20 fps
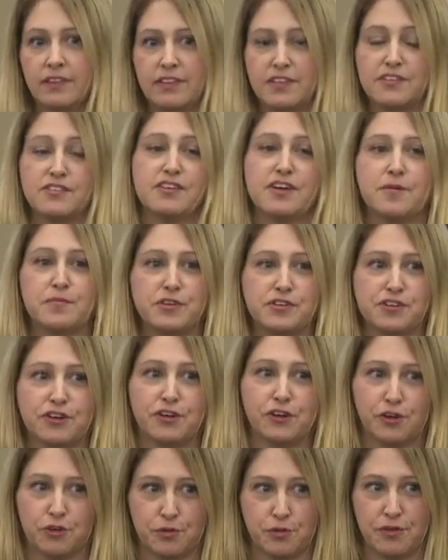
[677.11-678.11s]
This time it took
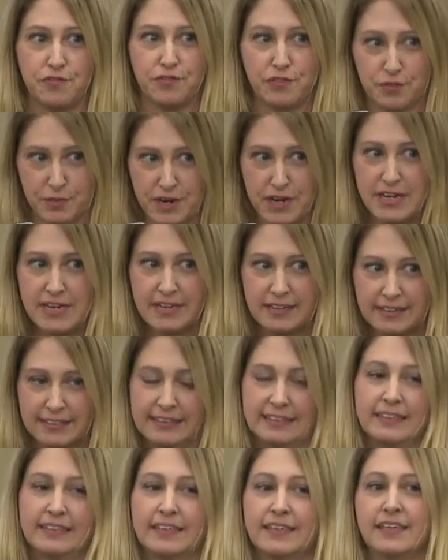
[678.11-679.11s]
a crew of three,
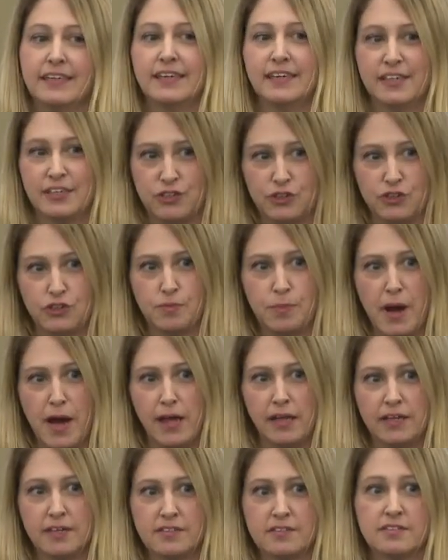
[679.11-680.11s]
two
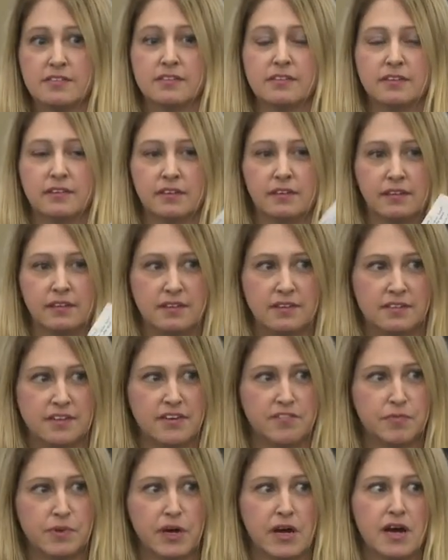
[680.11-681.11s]
pilots,
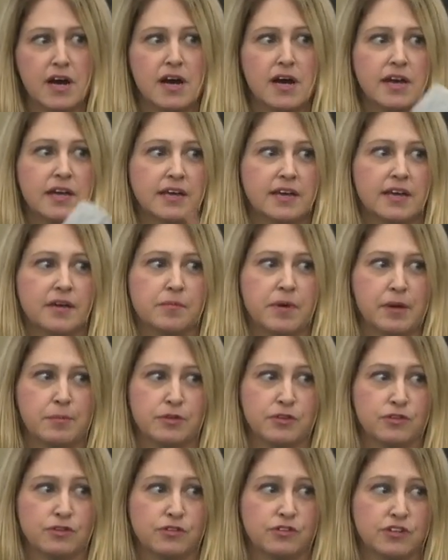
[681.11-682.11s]
Dave Mackay and Mike
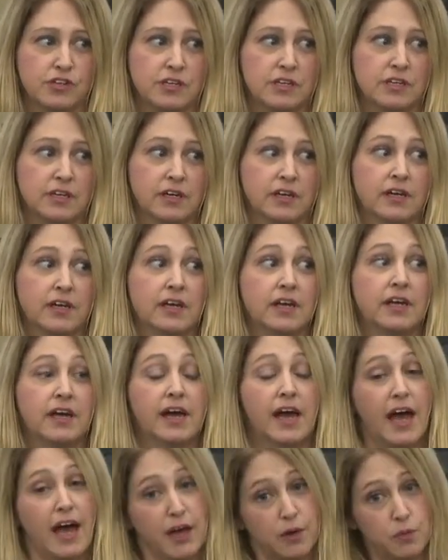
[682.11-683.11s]
Masucci,
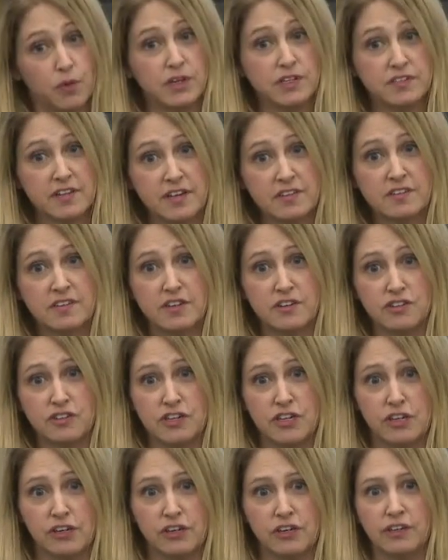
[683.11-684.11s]
and one test
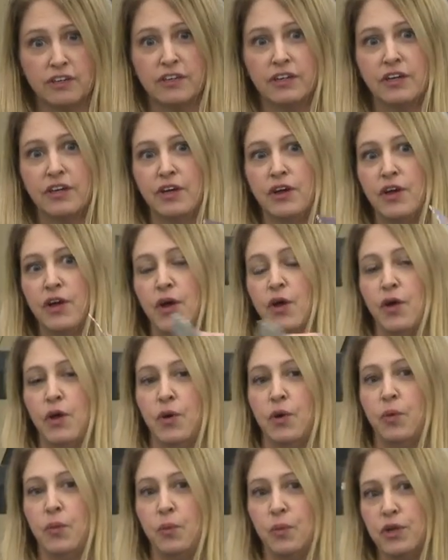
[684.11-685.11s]
engineer.
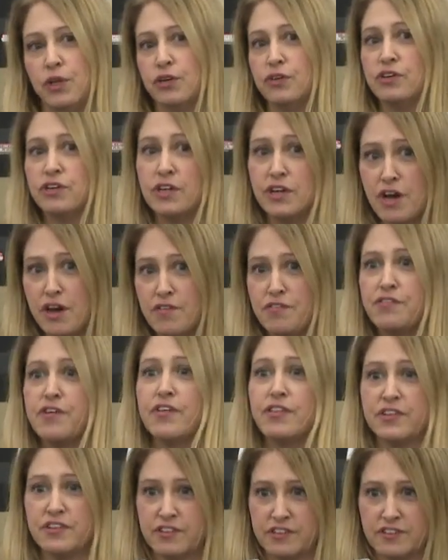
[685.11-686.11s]
We learned enough
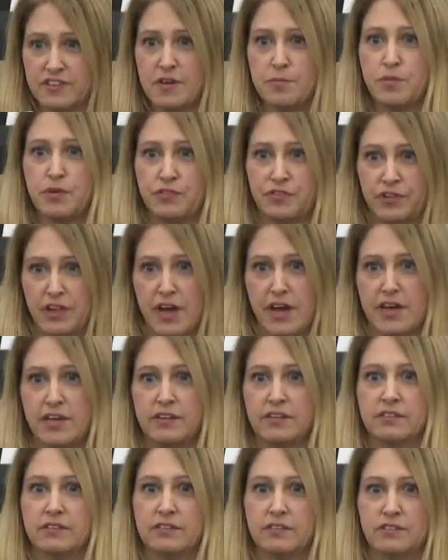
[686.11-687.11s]
on the December
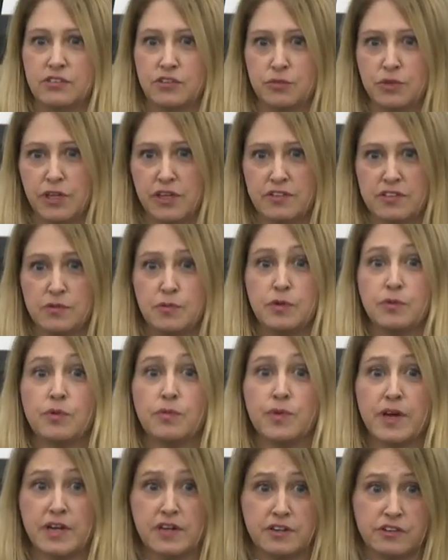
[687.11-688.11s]
flight to realize that we were
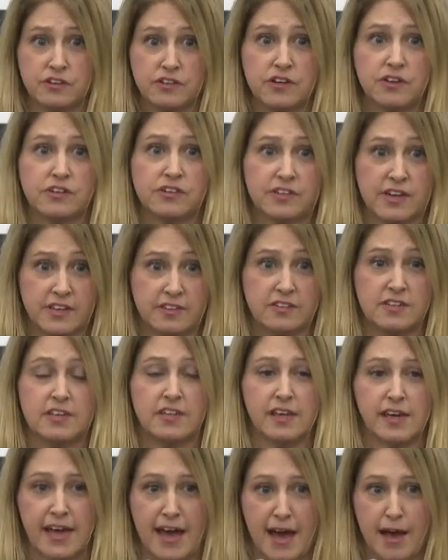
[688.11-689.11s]
ready to start testing
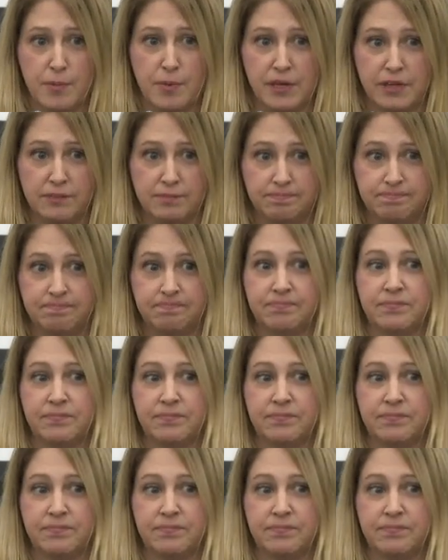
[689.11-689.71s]
the cabin.